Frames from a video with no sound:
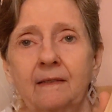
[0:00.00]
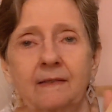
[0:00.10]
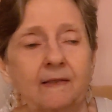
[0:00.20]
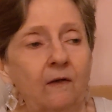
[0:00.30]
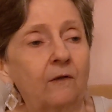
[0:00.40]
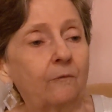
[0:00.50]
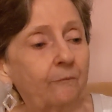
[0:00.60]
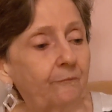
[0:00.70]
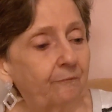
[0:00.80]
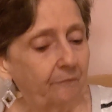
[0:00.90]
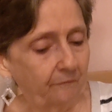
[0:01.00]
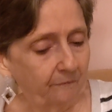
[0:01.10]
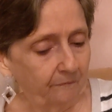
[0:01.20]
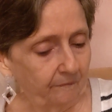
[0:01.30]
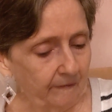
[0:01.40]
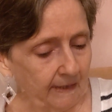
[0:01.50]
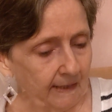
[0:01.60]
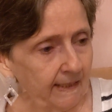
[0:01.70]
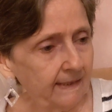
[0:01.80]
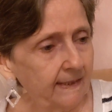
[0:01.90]
So,
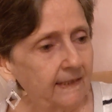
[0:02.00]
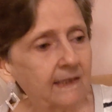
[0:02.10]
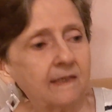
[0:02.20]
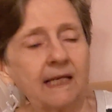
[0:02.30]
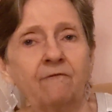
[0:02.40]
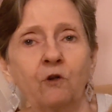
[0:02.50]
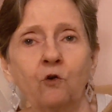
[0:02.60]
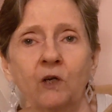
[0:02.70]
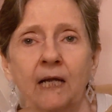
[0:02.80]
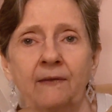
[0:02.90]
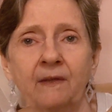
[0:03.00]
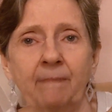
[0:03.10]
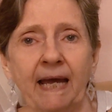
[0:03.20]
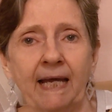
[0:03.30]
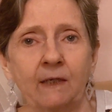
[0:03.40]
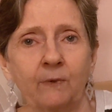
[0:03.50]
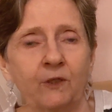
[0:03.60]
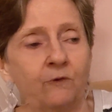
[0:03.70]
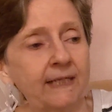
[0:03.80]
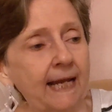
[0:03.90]
and it does have the hook on the back where
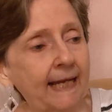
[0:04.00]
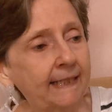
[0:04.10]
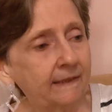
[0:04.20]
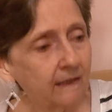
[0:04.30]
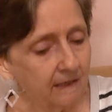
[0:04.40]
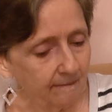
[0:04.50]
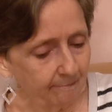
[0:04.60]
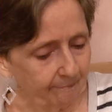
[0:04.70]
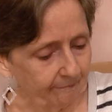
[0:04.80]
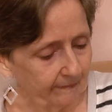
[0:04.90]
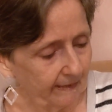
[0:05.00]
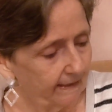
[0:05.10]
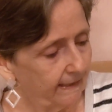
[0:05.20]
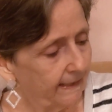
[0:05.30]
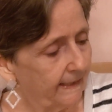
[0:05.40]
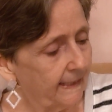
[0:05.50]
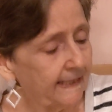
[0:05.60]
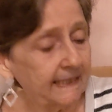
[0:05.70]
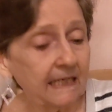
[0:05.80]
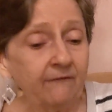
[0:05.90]
you can hang it up.
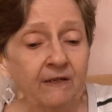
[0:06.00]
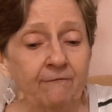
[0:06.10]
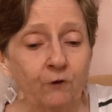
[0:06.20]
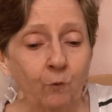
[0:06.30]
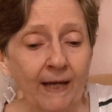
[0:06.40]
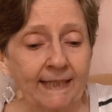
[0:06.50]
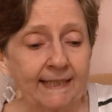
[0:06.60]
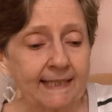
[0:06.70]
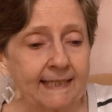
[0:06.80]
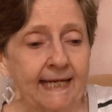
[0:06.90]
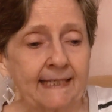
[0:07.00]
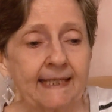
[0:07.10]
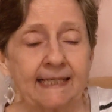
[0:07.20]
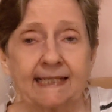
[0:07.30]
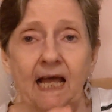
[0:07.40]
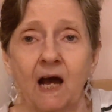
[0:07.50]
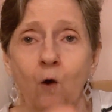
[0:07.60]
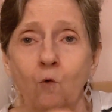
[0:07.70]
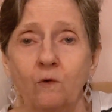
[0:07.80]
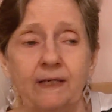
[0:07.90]
And even if you wanted to take this
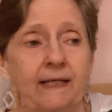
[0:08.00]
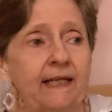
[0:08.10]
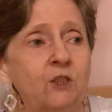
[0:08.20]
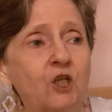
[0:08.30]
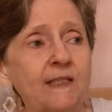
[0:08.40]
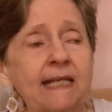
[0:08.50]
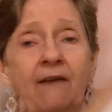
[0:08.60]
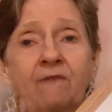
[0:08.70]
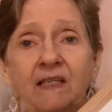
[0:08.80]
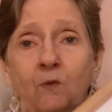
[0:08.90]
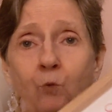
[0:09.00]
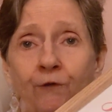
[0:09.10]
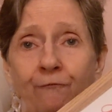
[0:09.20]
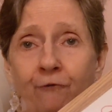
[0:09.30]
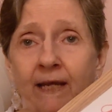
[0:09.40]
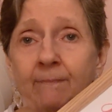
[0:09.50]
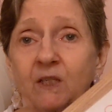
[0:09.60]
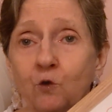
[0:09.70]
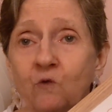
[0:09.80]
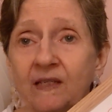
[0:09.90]
out and just have this wood frame
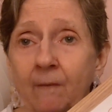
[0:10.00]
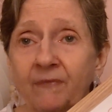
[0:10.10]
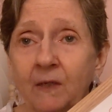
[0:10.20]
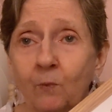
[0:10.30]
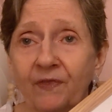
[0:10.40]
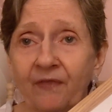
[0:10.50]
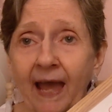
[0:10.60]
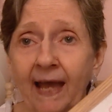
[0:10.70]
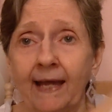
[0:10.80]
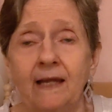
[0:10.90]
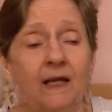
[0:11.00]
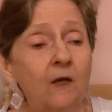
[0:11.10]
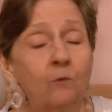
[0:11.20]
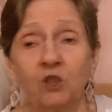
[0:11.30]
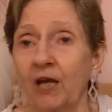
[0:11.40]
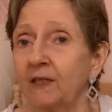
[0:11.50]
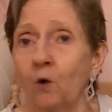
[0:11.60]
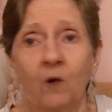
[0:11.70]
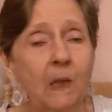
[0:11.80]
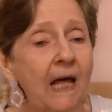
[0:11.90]
and do something with that, which I
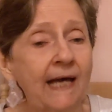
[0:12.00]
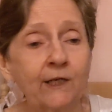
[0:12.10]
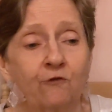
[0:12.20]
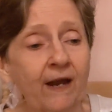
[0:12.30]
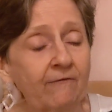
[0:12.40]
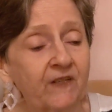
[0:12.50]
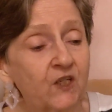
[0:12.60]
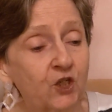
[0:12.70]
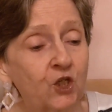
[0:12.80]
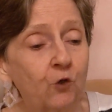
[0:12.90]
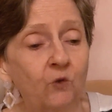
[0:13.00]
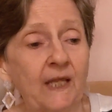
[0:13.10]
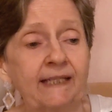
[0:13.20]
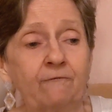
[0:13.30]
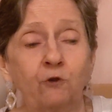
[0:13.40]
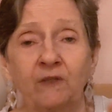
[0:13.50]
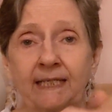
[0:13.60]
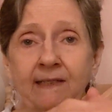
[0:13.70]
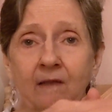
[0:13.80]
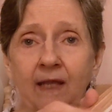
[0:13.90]
know a lot of crafters do. Like if you
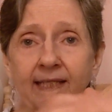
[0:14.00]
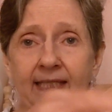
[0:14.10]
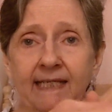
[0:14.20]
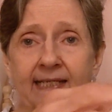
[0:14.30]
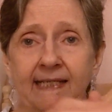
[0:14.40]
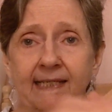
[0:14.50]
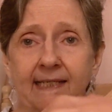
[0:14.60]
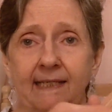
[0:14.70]
didn't like this